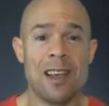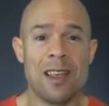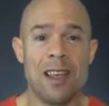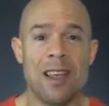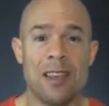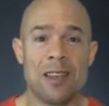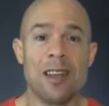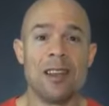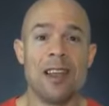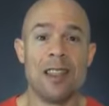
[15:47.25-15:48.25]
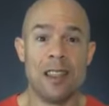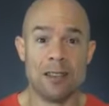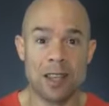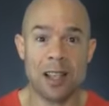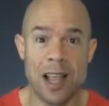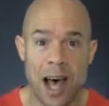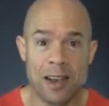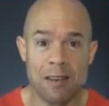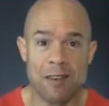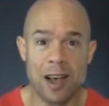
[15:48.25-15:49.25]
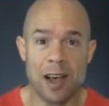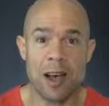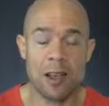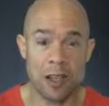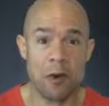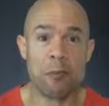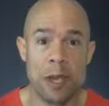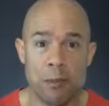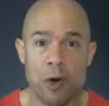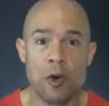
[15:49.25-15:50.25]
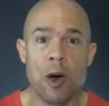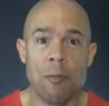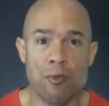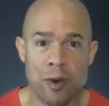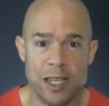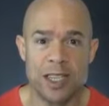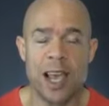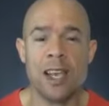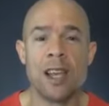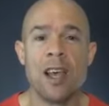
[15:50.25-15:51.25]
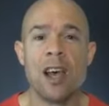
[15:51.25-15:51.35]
a lot of you know, people who appreciate,